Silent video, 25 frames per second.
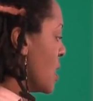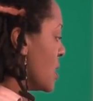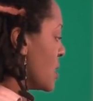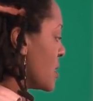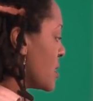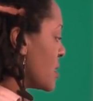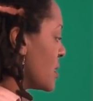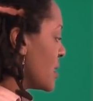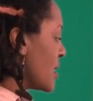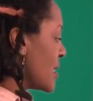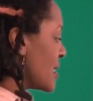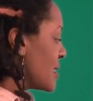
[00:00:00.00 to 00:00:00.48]

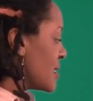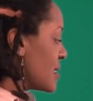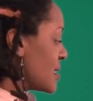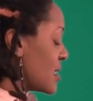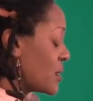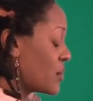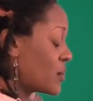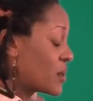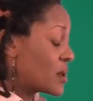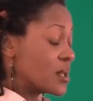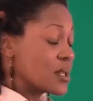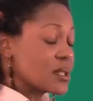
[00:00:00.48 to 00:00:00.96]
So let's
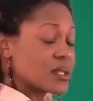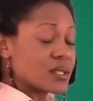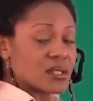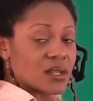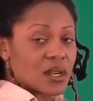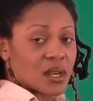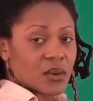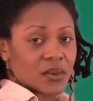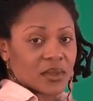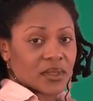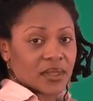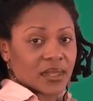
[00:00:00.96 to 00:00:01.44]
say we're going to
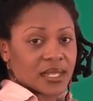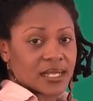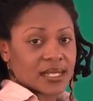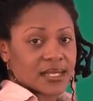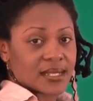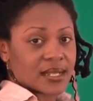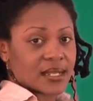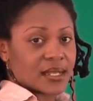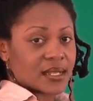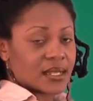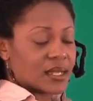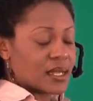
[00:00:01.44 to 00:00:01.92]
start with
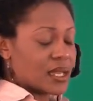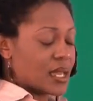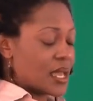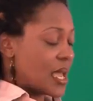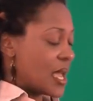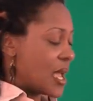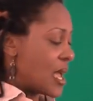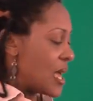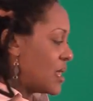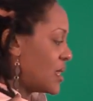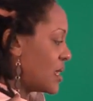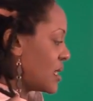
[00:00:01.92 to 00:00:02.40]
Lisa,
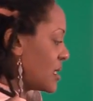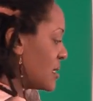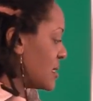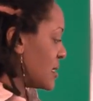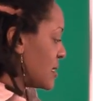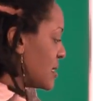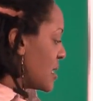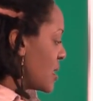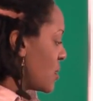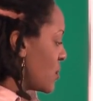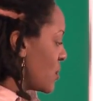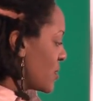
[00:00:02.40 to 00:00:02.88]
and let's
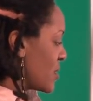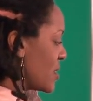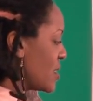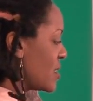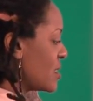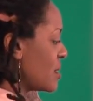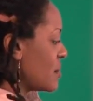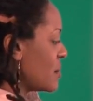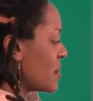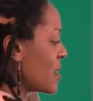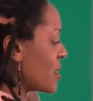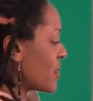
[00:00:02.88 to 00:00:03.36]
say
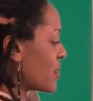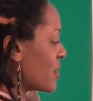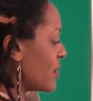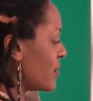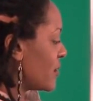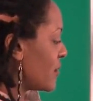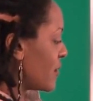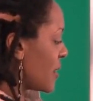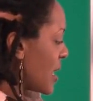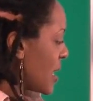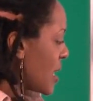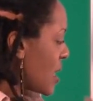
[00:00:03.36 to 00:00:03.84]
within the month
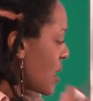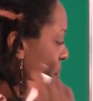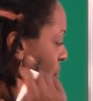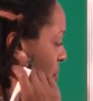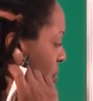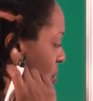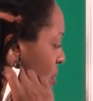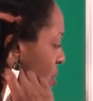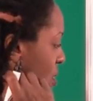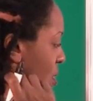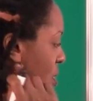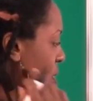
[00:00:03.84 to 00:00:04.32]
of
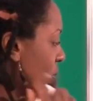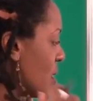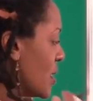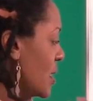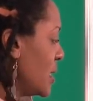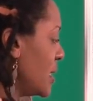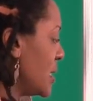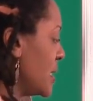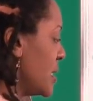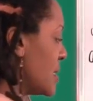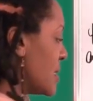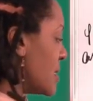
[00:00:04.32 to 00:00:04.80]

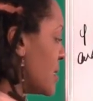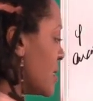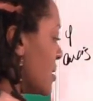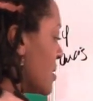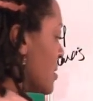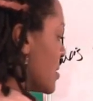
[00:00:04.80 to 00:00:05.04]
April, Lisa